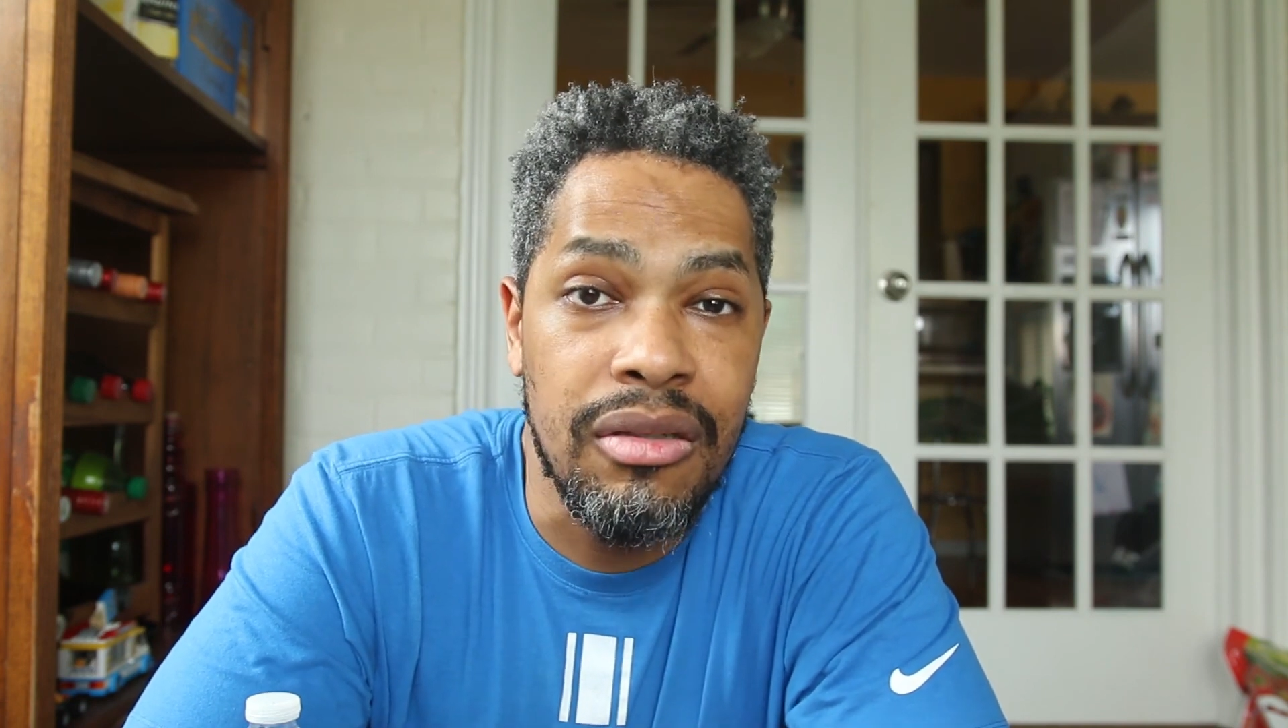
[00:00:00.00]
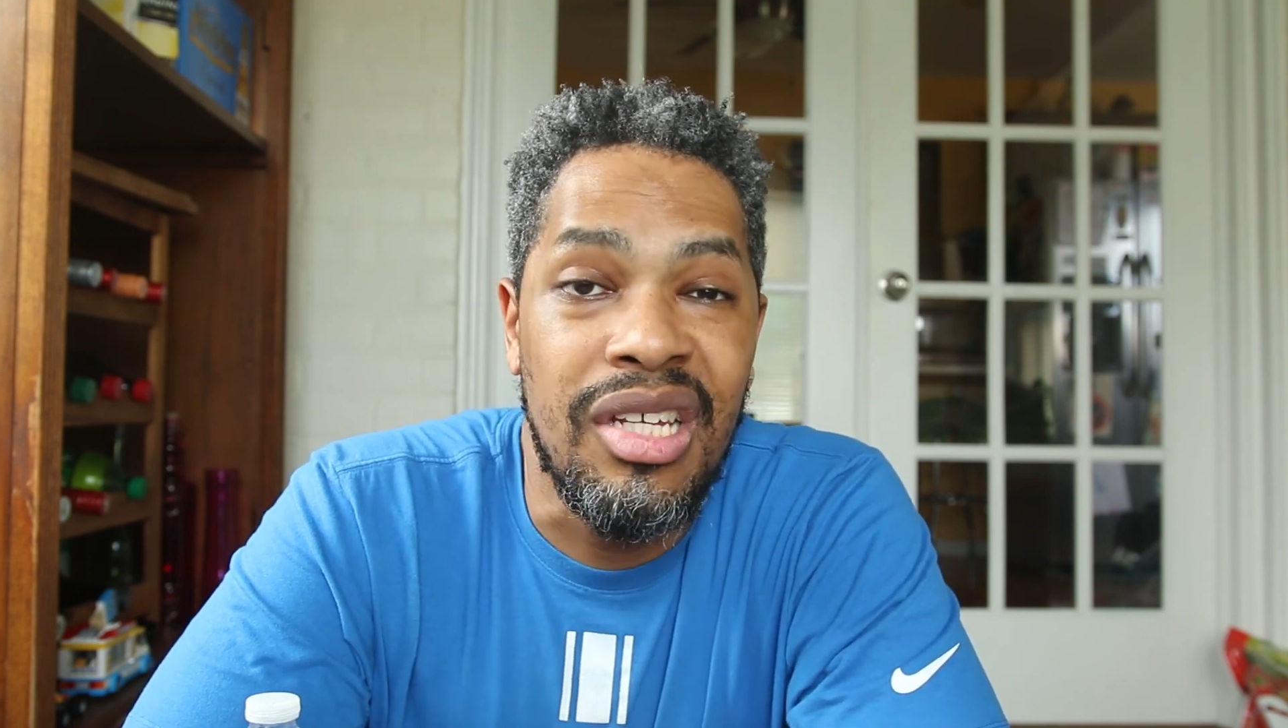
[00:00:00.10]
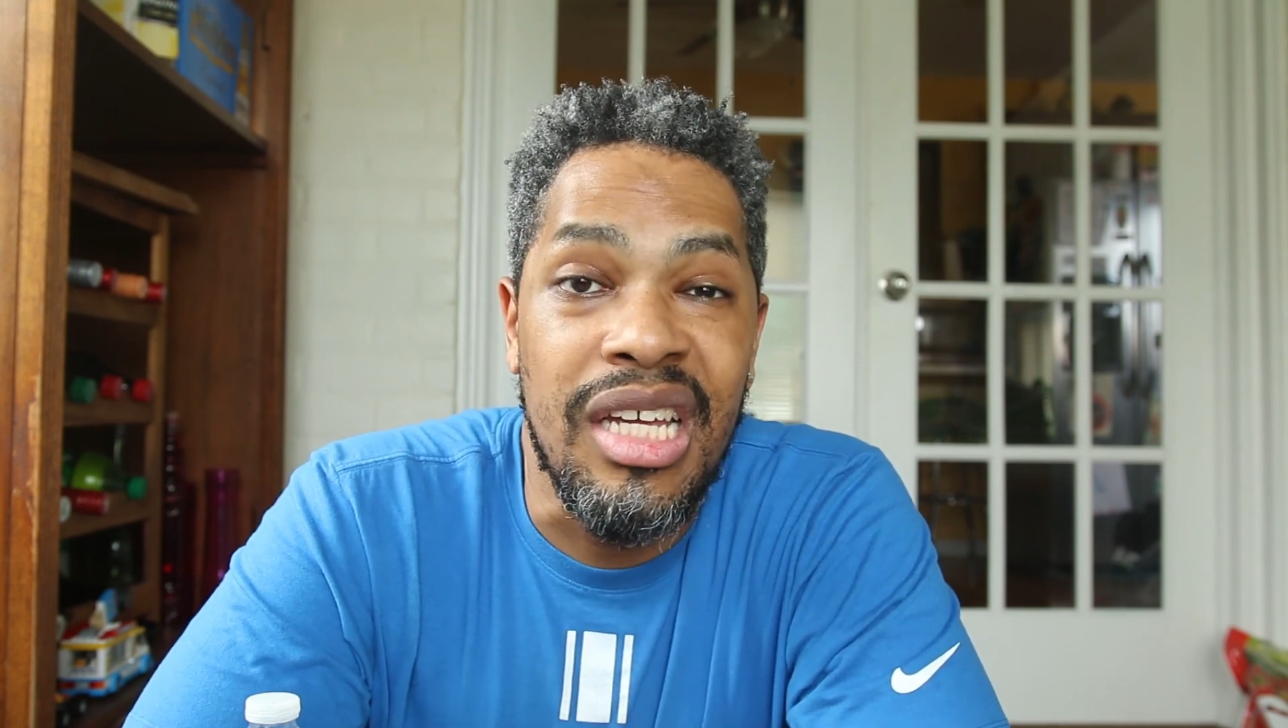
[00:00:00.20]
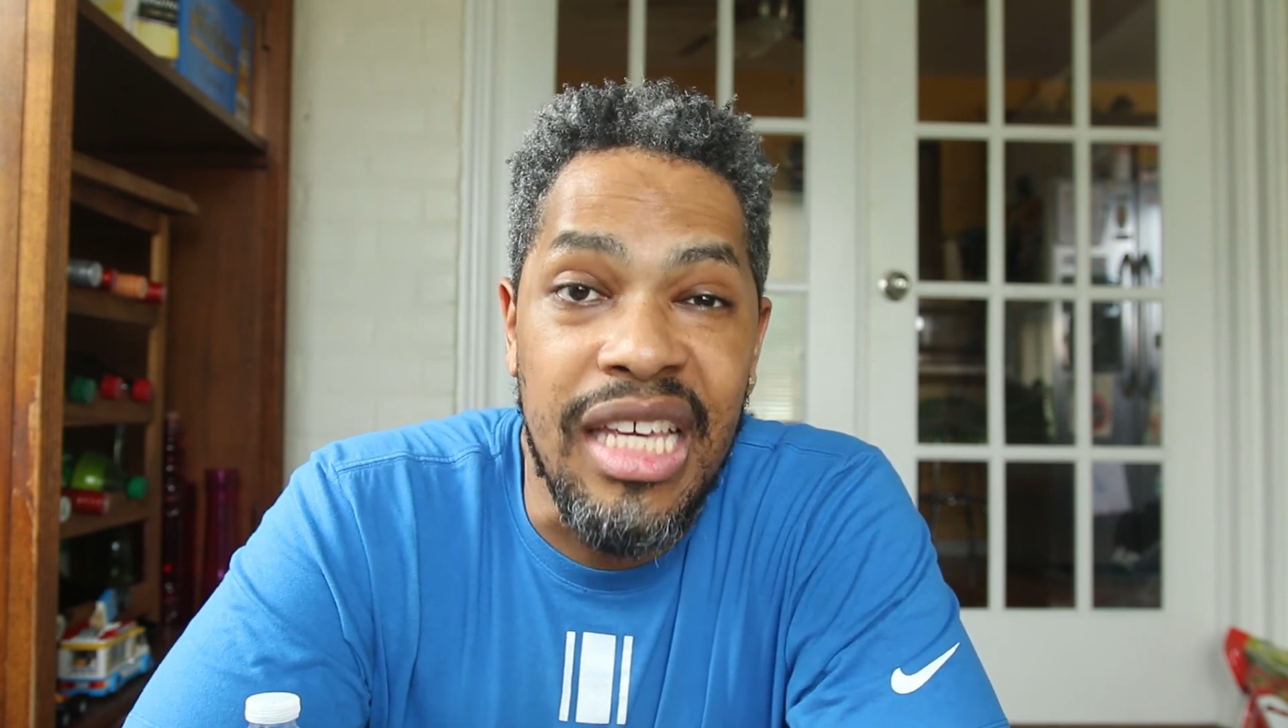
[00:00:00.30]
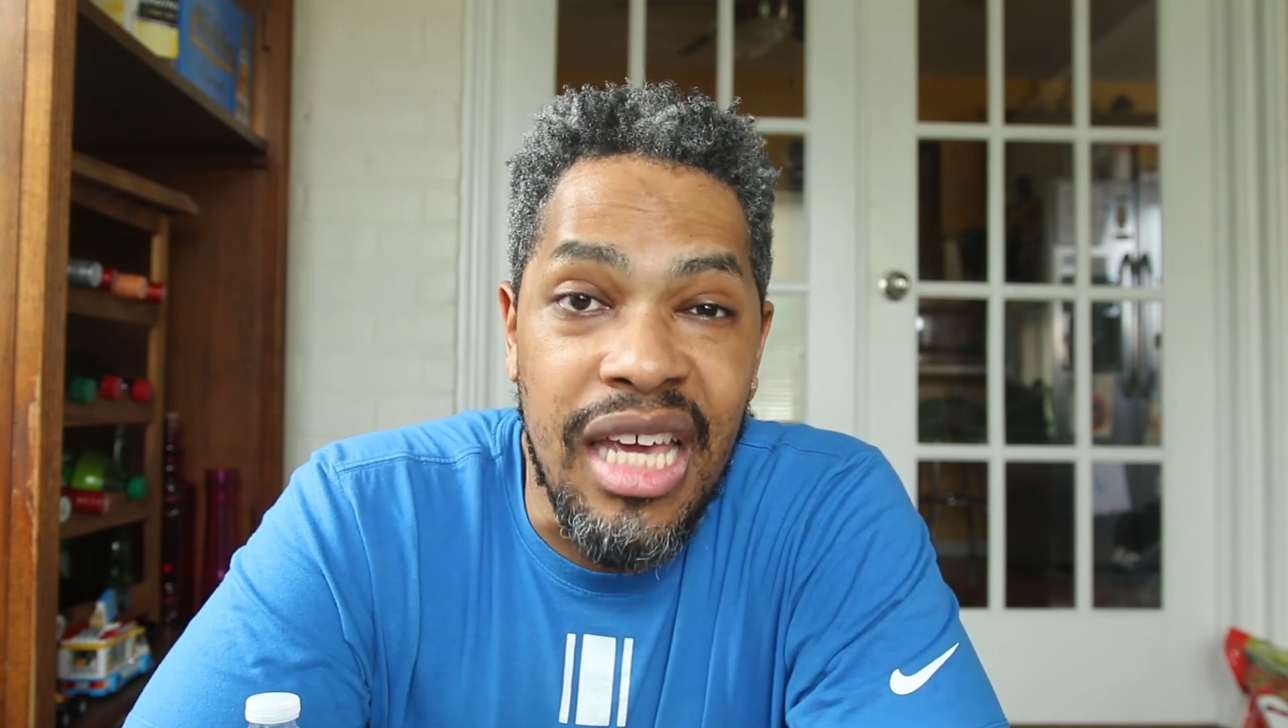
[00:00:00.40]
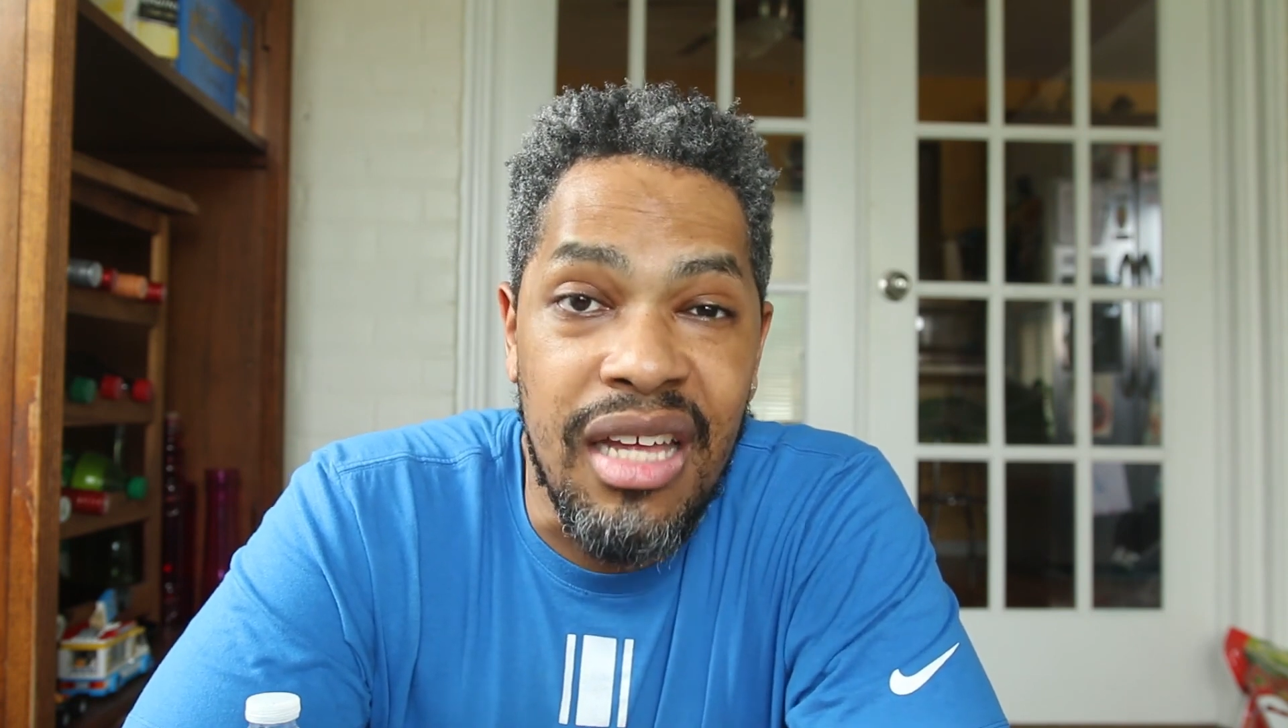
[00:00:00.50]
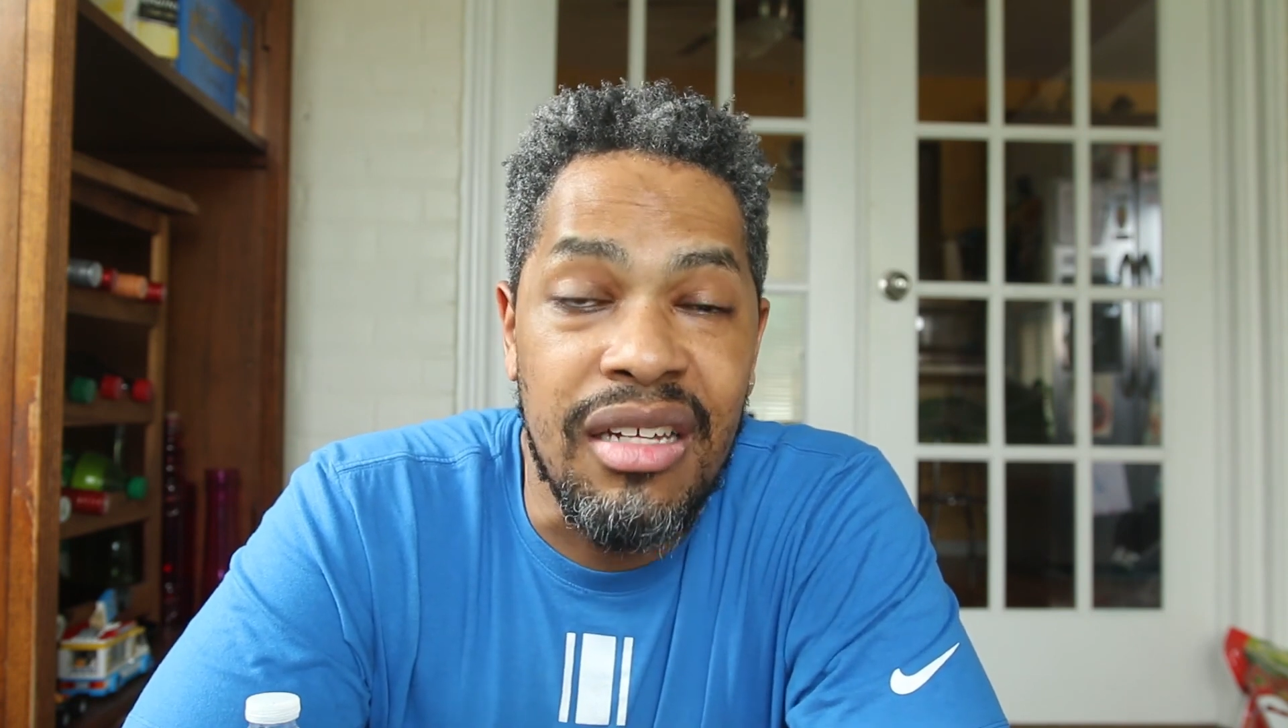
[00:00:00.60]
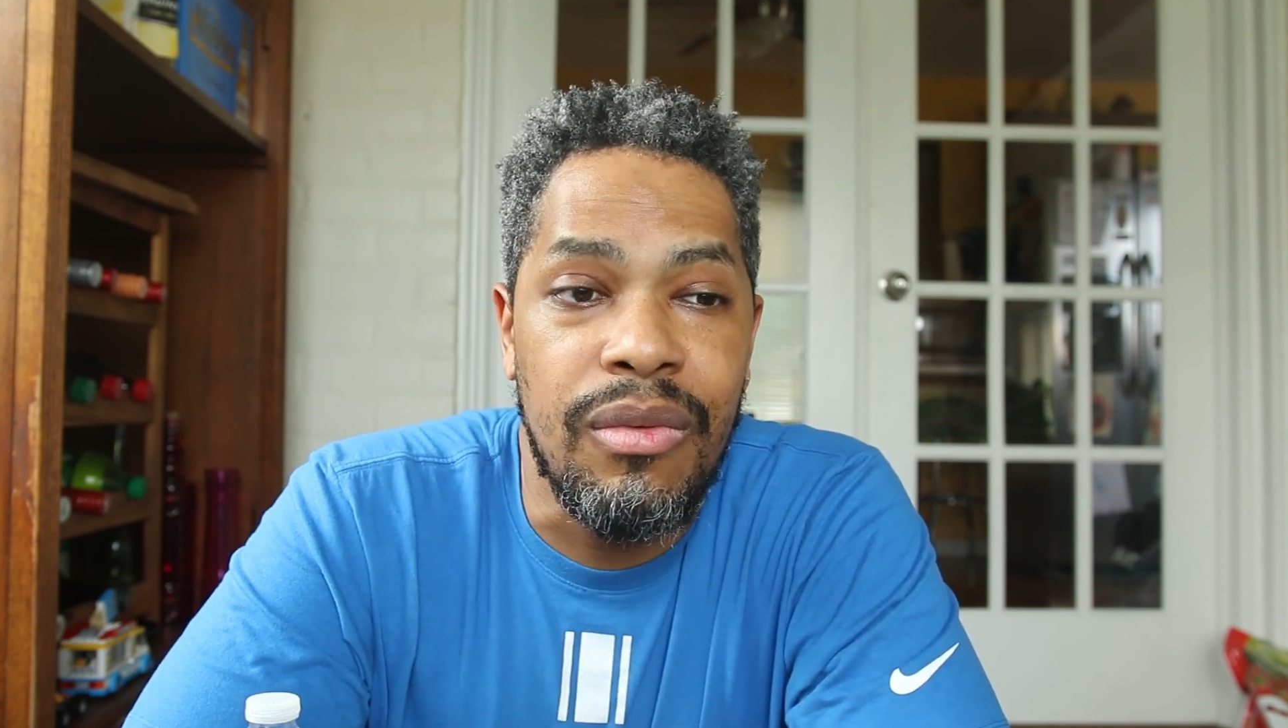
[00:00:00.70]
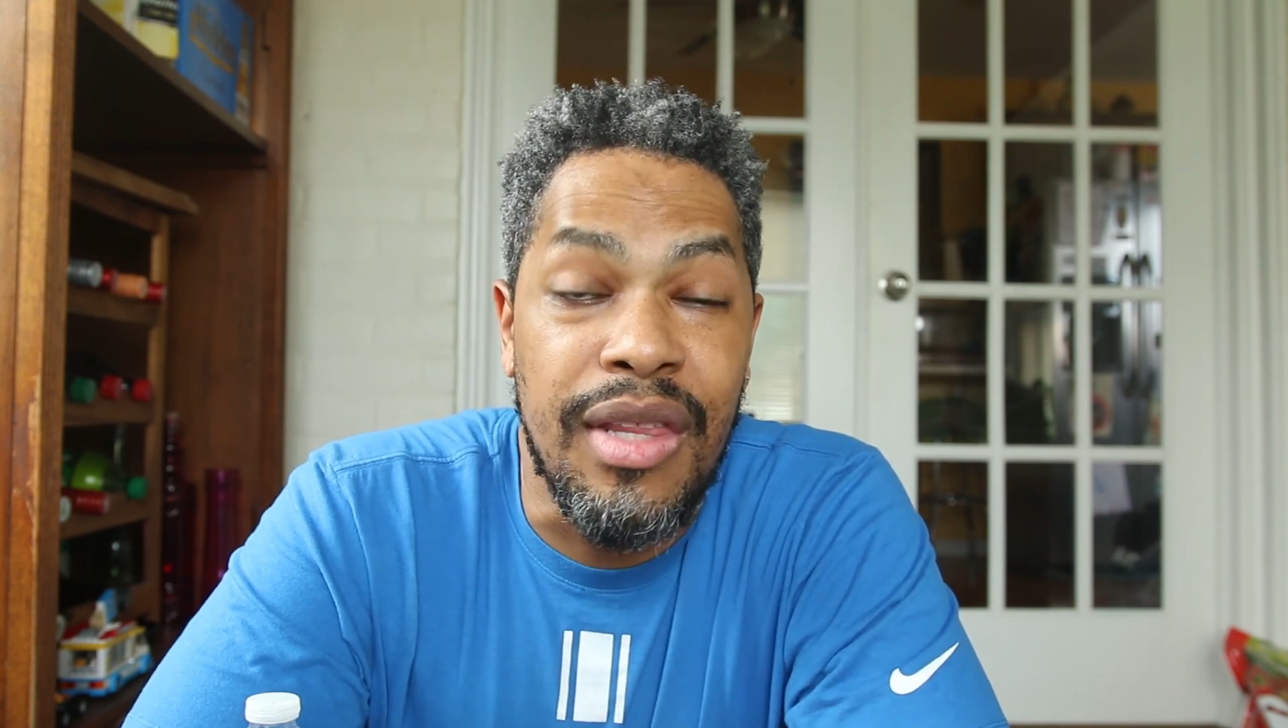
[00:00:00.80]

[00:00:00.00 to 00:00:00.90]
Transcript: to get